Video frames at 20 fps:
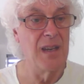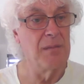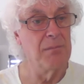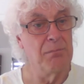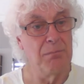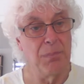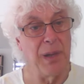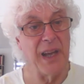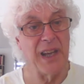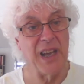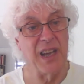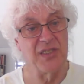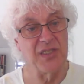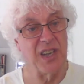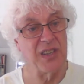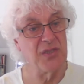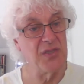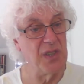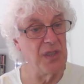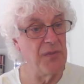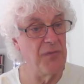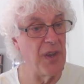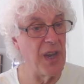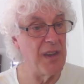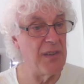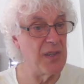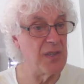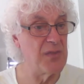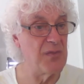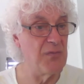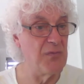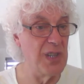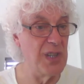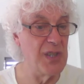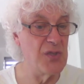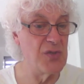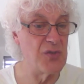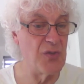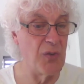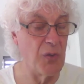Black has actually various
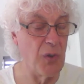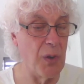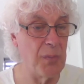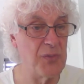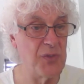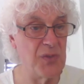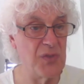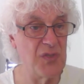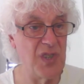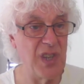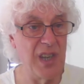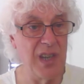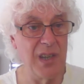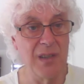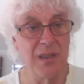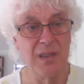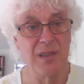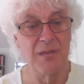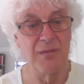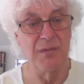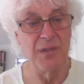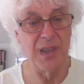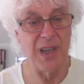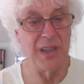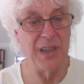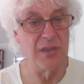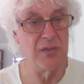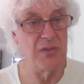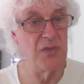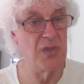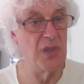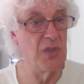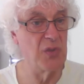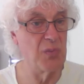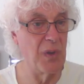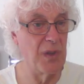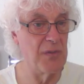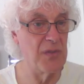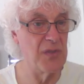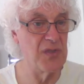really strong options here. Verganian chose
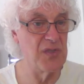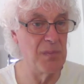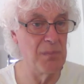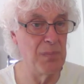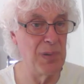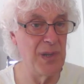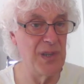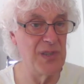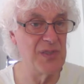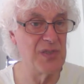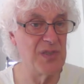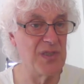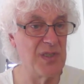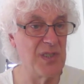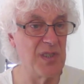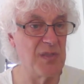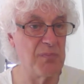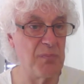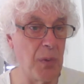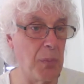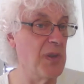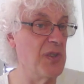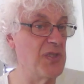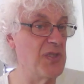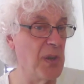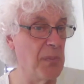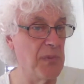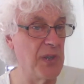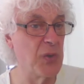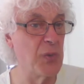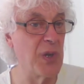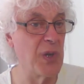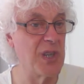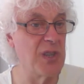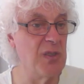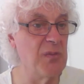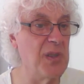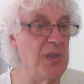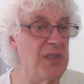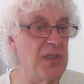one of the simplest. It's probably something
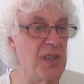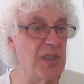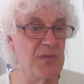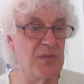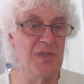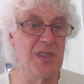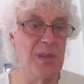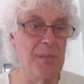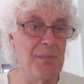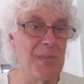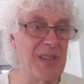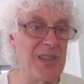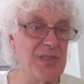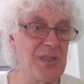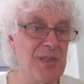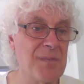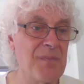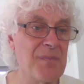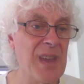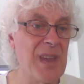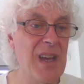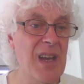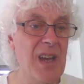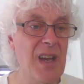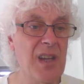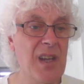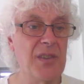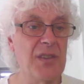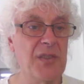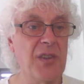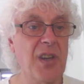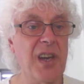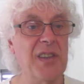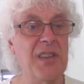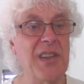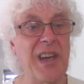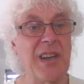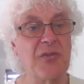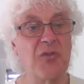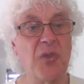quicker, but it doesn't really matter. The knight
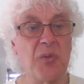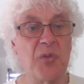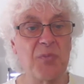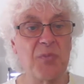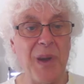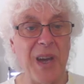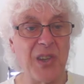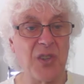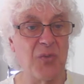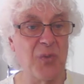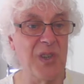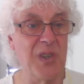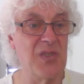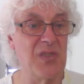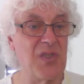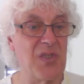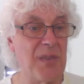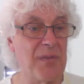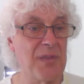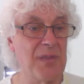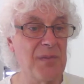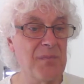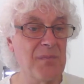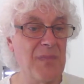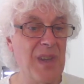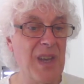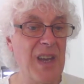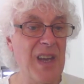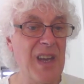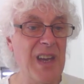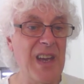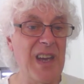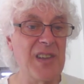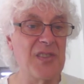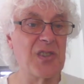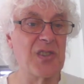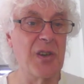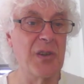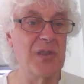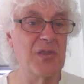now drops back to e7. It's
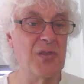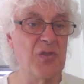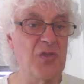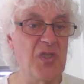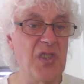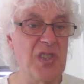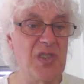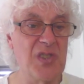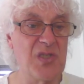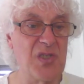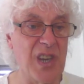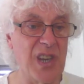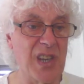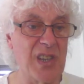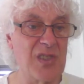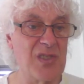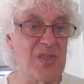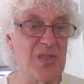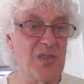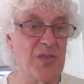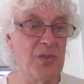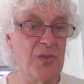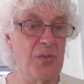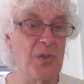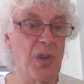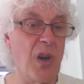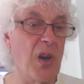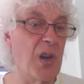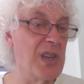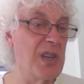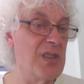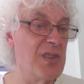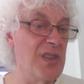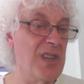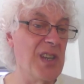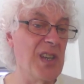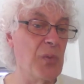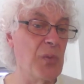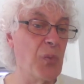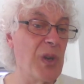going to g6 to target
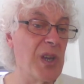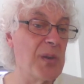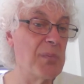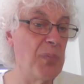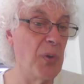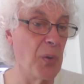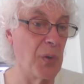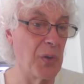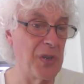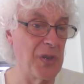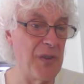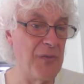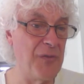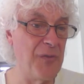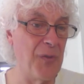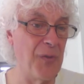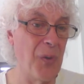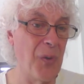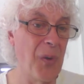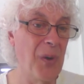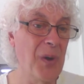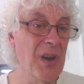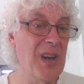the weak pawn on f4,